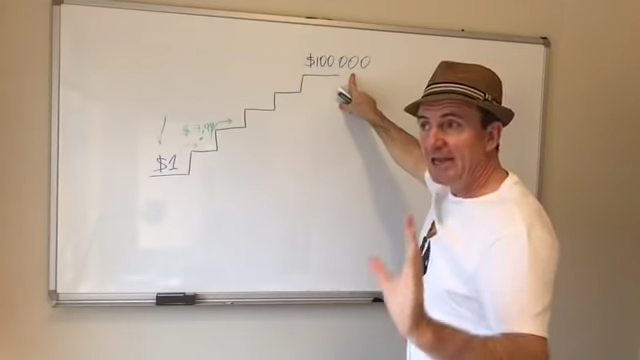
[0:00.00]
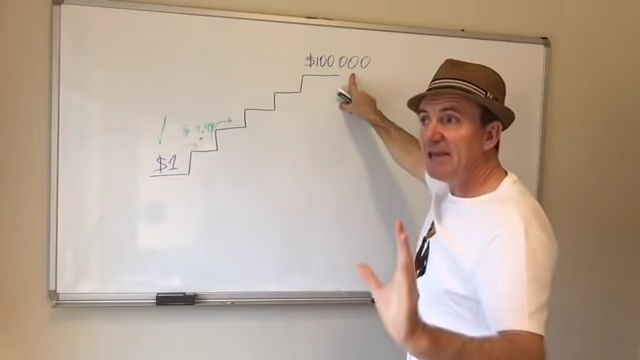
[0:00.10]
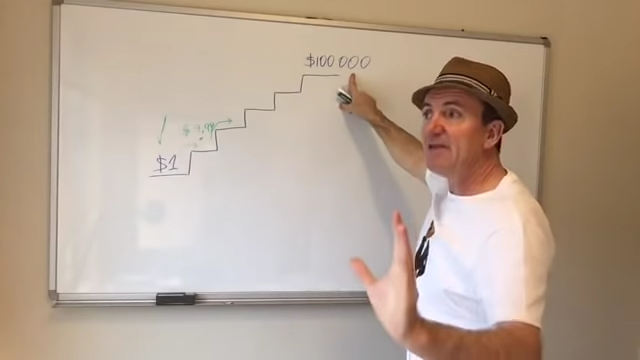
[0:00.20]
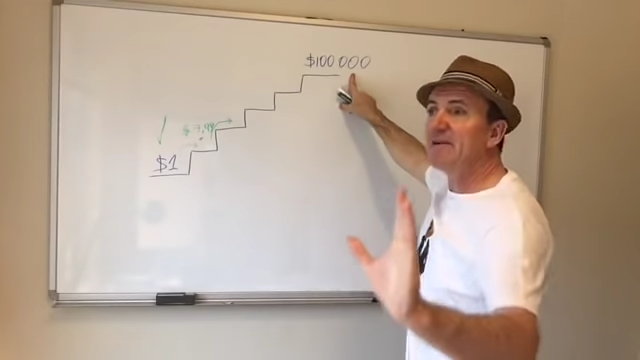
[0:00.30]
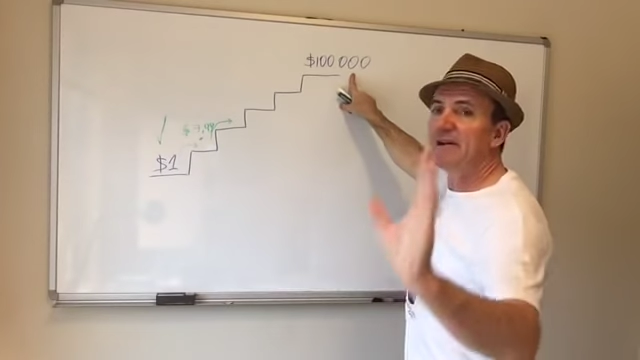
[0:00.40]

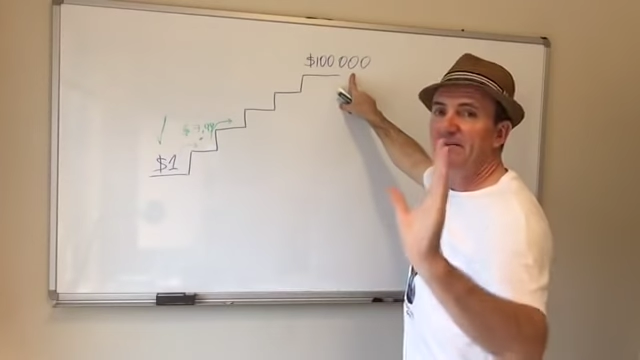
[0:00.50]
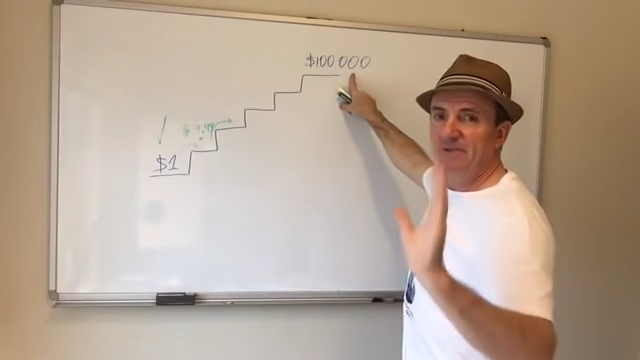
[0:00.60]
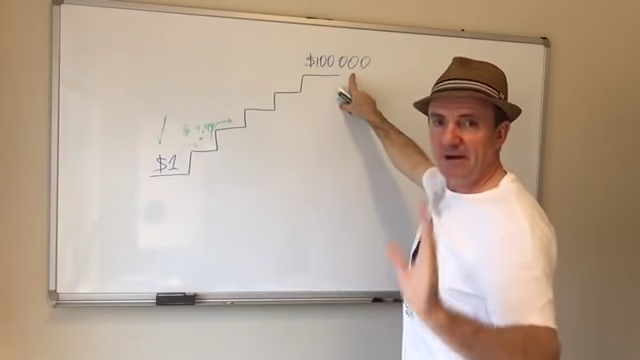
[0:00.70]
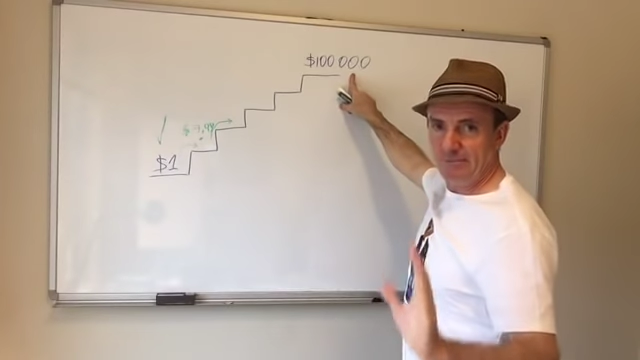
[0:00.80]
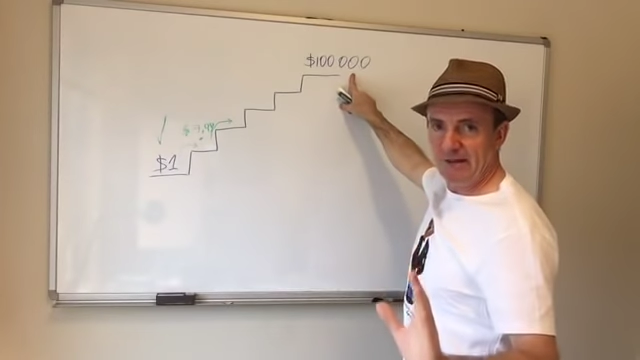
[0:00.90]
Even if
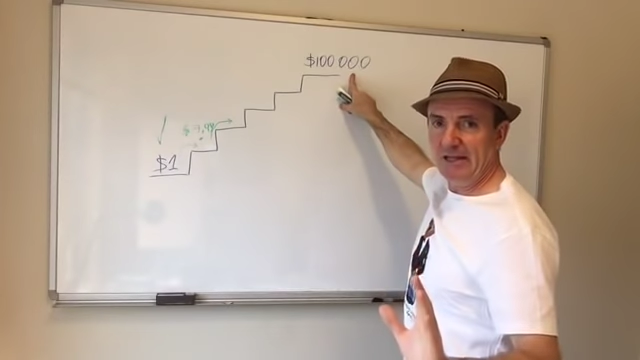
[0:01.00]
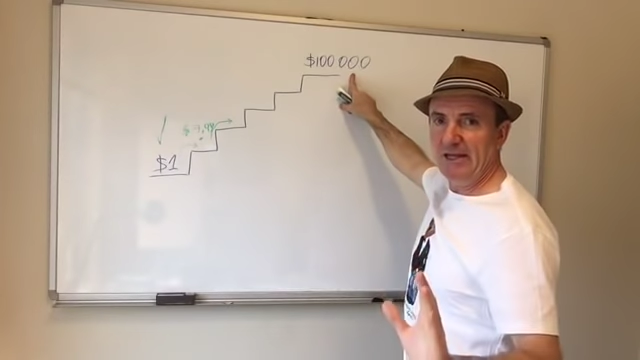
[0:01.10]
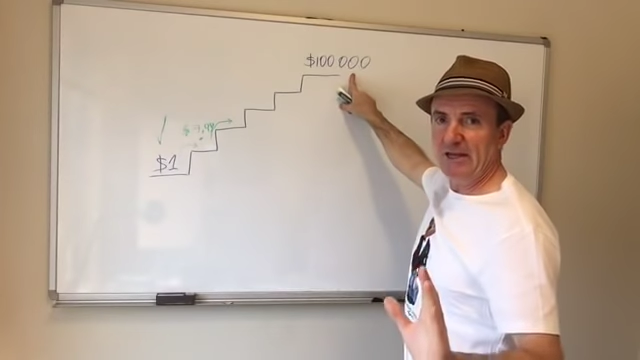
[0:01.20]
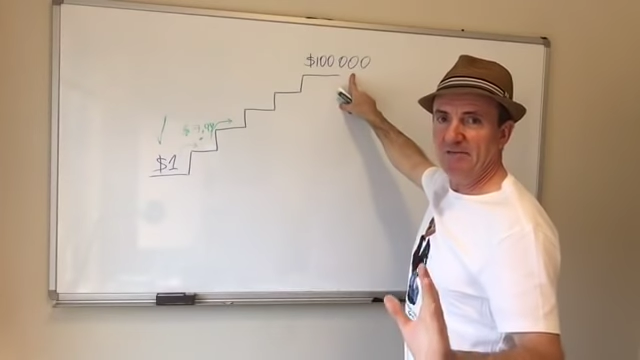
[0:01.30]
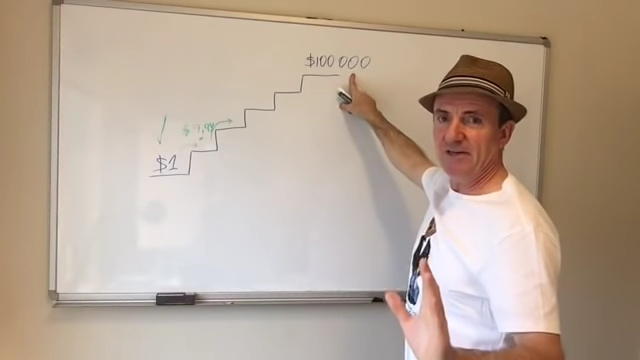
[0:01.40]
I
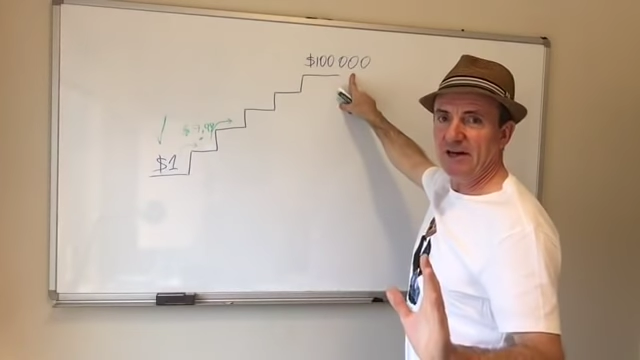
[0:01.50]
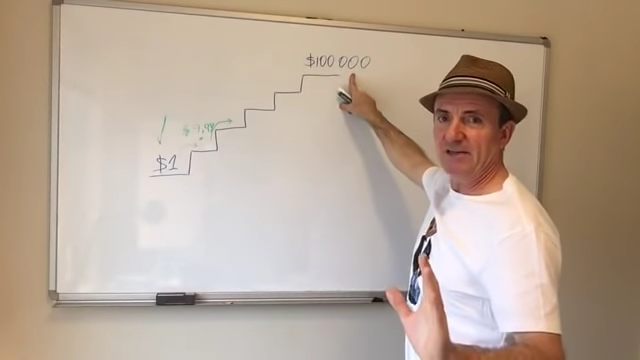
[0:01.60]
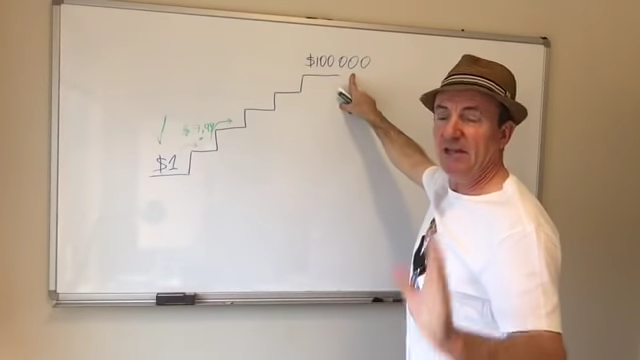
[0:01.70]
believe that,